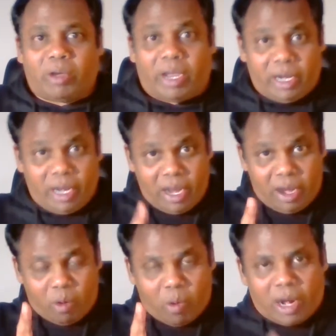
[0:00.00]
And
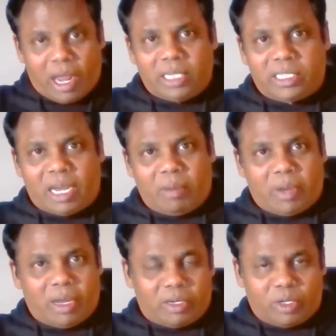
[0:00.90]
one last time
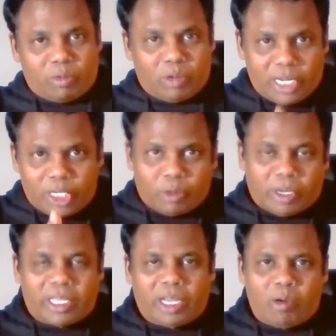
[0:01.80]
to Lijo,
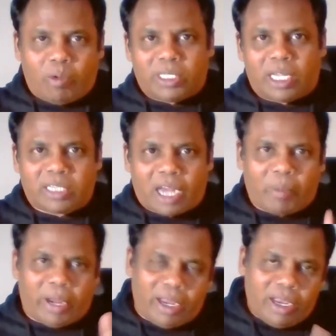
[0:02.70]
I think, who was asking
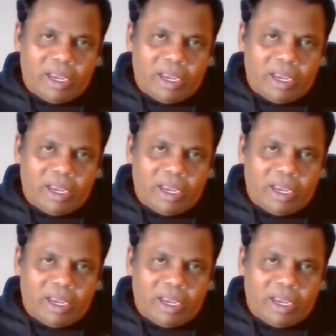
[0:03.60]
me,